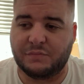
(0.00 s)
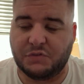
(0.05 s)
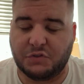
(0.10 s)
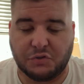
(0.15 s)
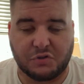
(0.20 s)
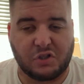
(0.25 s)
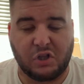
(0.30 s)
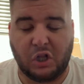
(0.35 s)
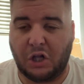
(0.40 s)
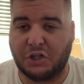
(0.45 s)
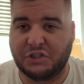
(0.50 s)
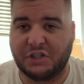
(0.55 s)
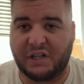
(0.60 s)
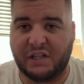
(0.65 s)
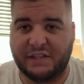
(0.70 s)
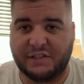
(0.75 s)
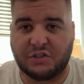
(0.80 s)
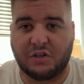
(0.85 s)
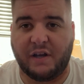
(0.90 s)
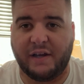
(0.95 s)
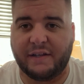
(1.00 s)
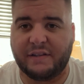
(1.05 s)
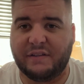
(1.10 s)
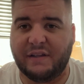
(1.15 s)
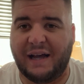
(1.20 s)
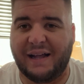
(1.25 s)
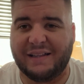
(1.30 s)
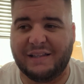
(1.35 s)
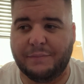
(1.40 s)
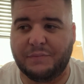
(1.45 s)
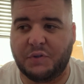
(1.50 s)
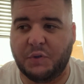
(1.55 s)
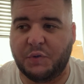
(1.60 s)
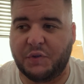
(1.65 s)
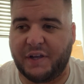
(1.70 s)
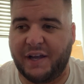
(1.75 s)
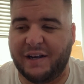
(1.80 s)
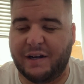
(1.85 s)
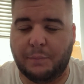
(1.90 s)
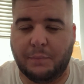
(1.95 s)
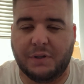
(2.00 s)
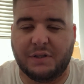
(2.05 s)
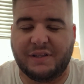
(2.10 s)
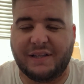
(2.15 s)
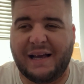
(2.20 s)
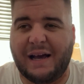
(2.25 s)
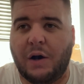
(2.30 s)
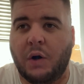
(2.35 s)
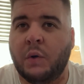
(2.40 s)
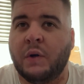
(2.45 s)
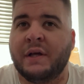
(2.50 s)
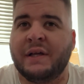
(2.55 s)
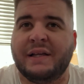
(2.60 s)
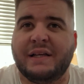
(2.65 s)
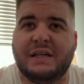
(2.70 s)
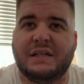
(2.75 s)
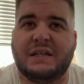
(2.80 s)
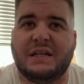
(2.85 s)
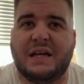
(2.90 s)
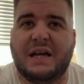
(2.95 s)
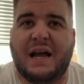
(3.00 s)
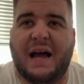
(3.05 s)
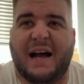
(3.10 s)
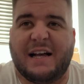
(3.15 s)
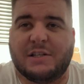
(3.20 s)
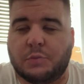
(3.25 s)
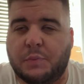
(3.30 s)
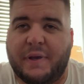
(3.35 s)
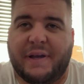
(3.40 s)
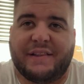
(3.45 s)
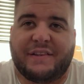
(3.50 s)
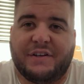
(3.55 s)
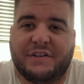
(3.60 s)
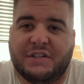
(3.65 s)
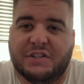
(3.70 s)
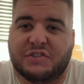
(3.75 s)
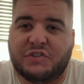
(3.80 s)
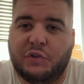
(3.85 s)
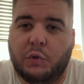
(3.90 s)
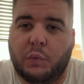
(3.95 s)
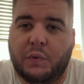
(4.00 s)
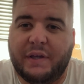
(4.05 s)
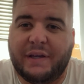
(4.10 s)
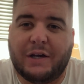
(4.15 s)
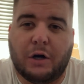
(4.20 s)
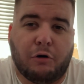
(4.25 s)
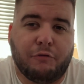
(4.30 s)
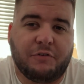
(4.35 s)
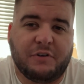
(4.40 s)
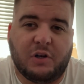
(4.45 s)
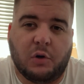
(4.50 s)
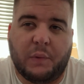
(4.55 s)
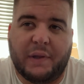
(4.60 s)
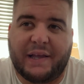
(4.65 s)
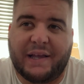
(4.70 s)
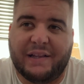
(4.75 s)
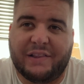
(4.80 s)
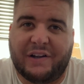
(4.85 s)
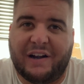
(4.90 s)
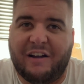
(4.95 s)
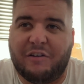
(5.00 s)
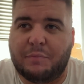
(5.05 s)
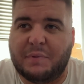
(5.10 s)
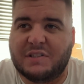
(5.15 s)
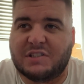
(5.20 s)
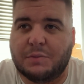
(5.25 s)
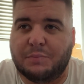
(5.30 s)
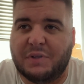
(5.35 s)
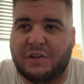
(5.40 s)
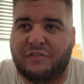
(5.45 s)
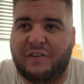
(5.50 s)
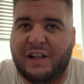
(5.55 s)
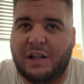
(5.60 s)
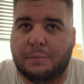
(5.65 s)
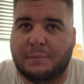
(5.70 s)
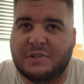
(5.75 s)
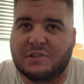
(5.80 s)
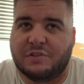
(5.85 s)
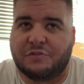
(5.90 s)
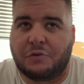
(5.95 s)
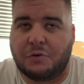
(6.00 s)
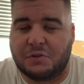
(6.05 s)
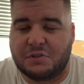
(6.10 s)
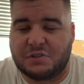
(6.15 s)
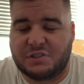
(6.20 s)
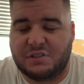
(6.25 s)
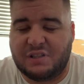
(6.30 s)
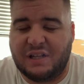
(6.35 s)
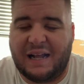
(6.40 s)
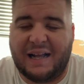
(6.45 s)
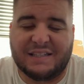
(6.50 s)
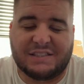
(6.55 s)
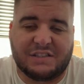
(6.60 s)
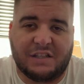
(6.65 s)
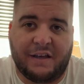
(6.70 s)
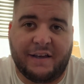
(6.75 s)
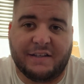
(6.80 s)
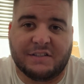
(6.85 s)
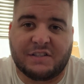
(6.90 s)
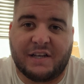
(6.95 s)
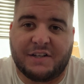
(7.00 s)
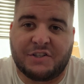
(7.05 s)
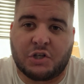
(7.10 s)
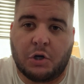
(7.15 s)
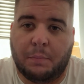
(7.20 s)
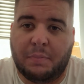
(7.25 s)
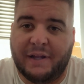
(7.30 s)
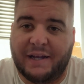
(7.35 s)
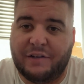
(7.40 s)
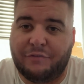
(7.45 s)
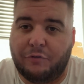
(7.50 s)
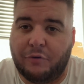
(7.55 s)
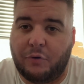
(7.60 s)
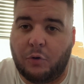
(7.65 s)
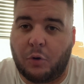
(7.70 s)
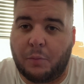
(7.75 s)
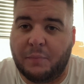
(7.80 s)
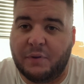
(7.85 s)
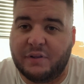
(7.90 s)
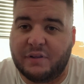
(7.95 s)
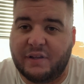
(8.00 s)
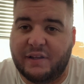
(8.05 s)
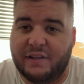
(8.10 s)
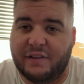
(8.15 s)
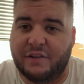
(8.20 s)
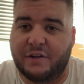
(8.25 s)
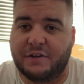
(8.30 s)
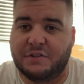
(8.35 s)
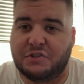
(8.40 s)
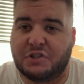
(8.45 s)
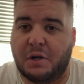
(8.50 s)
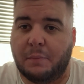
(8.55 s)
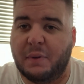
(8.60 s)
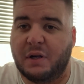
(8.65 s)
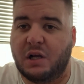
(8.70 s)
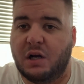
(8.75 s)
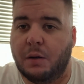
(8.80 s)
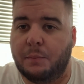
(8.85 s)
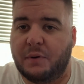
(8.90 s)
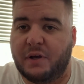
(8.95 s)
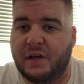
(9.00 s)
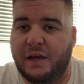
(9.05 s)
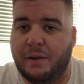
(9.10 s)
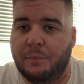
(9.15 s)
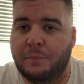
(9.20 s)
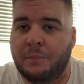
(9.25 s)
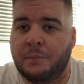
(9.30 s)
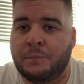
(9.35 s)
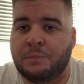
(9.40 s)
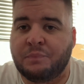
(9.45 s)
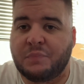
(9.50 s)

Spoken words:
Just logically trying to add them two together. But now, as we enter this new week, over the weekend there have been some developments. Of course, last night Sancho played for Dortmund in their German Cup game.